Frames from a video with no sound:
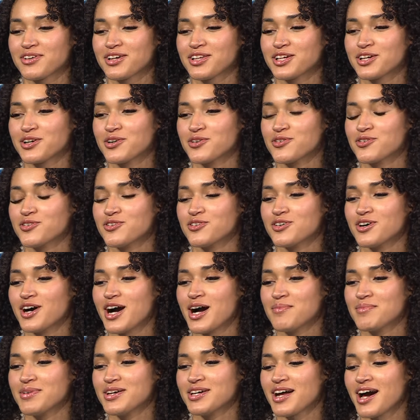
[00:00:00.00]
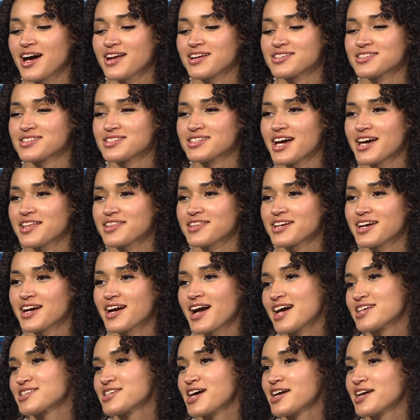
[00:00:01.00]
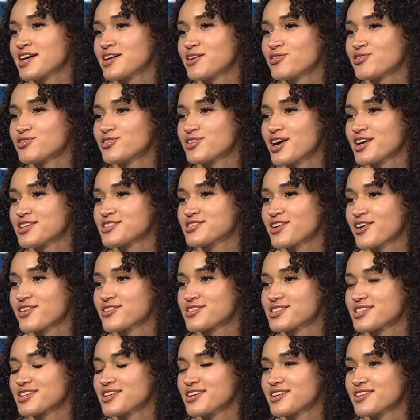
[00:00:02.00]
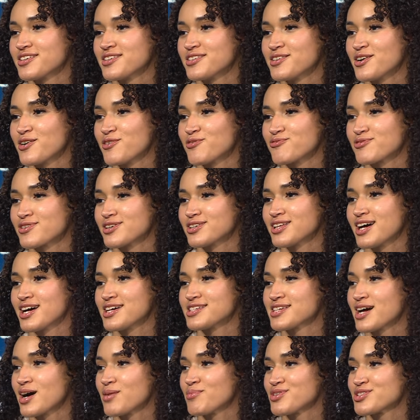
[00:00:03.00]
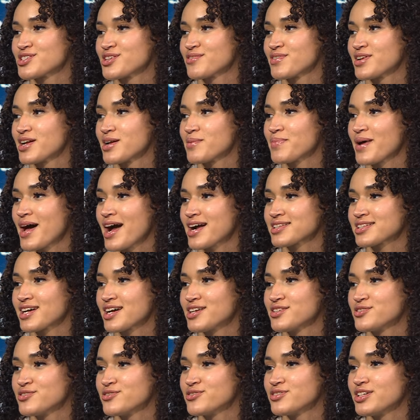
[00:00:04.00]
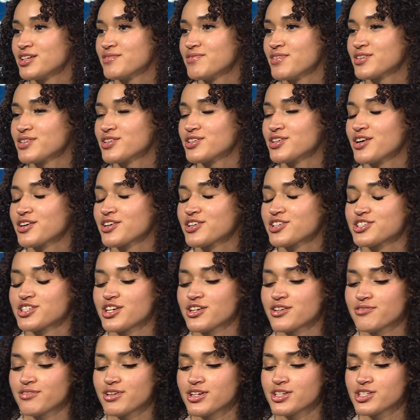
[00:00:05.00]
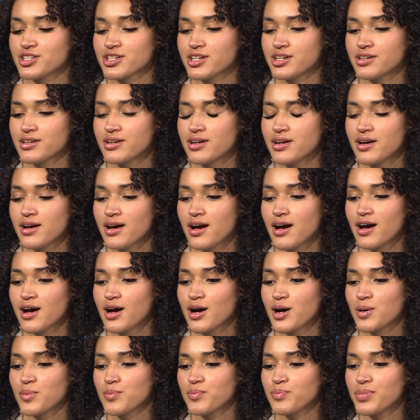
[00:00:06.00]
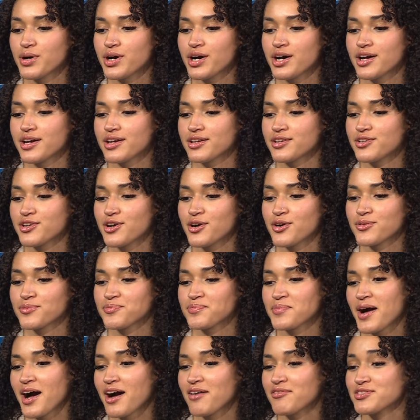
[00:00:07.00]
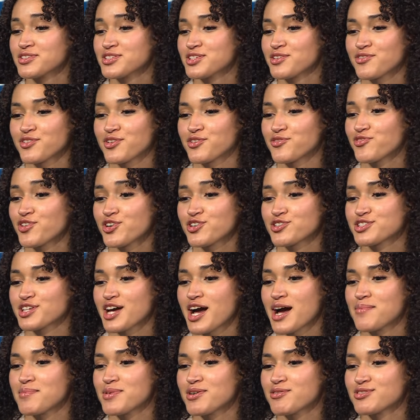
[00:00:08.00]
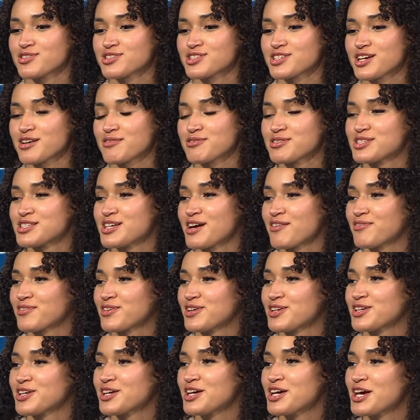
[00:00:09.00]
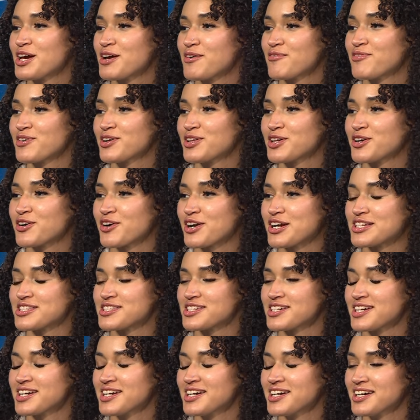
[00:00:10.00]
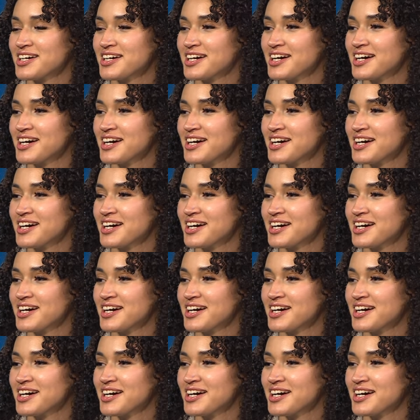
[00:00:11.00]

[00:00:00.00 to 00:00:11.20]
really cool. I mean, honestly, I think as I get older, I start to, you know, realize how much of an impact I can leave on the younger generation. But, you know, obviously for the first time, it was definitely really crazy.